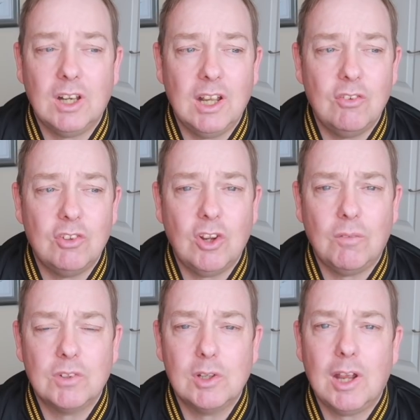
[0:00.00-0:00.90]
clearance. He
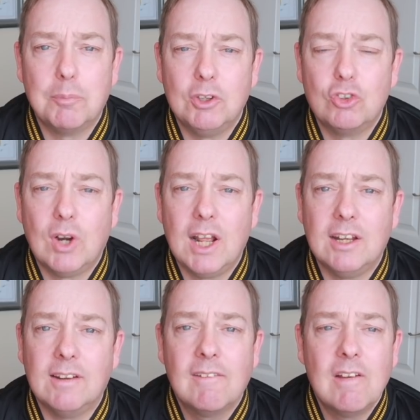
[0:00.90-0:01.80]
obviously has been
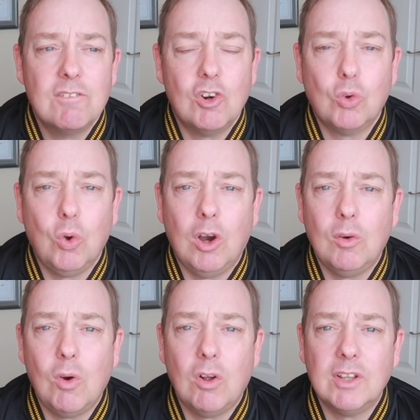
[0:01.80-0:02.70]
training for quite
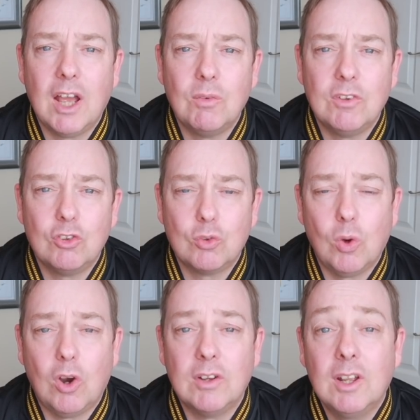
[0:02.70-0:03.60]
a while now with the
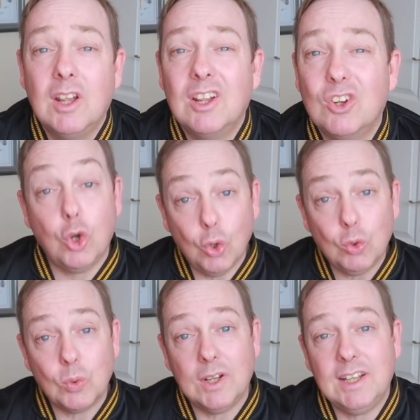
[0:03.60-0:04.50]
squad.
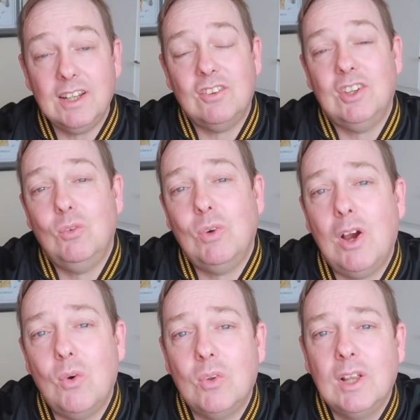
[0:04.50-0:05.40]
Could we see
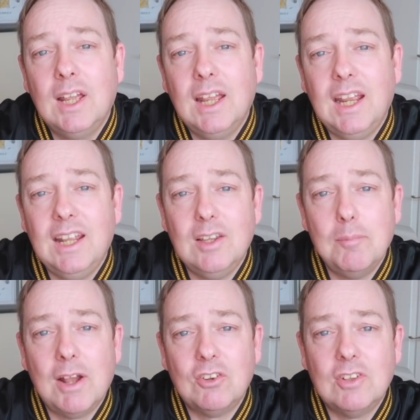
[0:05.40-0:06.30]
Raul in the
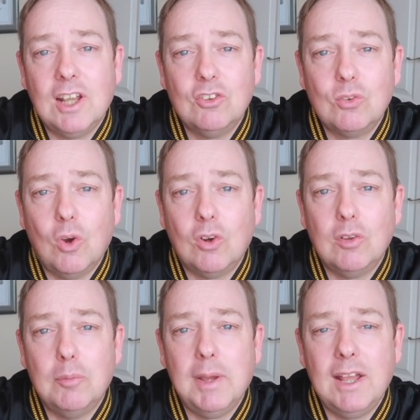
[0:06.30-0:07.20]
matchday squad
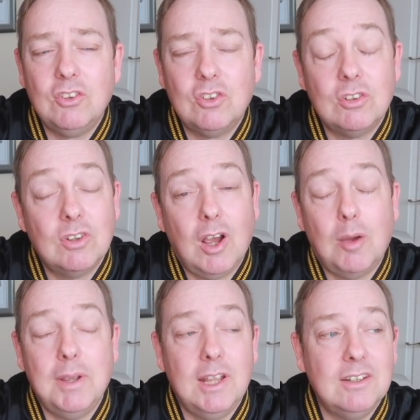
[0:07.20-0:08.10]
on the bench?
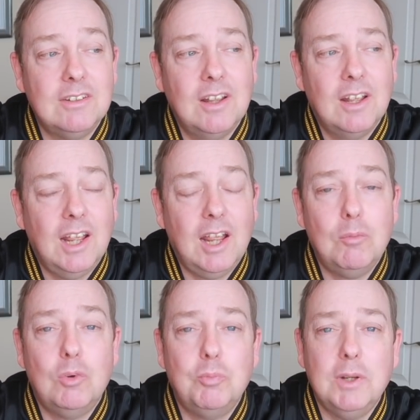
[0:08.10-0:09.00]
I mean,
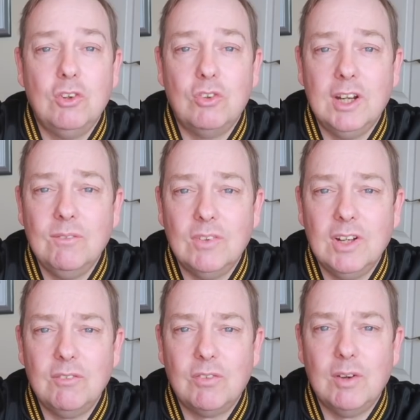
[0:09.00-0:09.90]
it would be a dream,
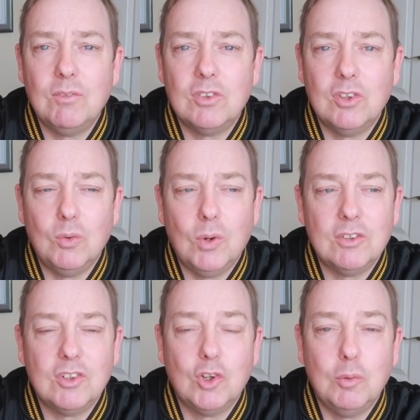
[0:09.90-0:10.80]
wouldn't it, for him
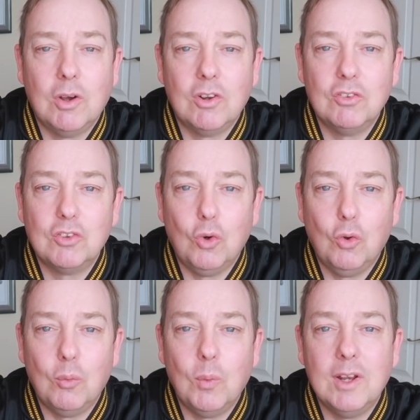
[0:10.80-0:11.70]
to come on and
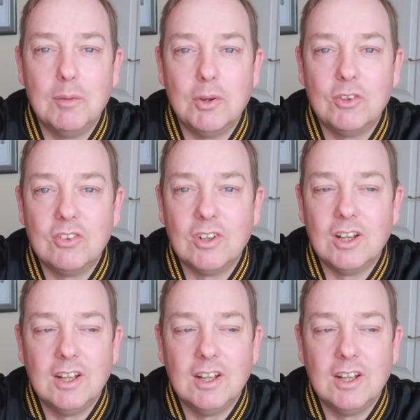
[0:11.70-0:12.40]
score the winner, but